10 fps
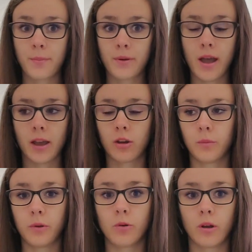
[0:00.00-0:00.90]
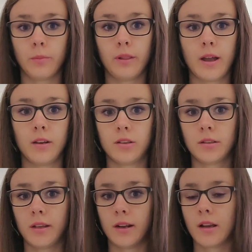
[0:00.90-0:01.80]
I could be going blind
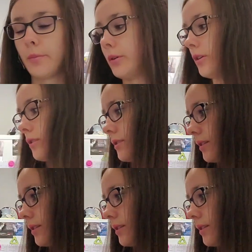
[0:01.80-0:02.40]
in a couple years.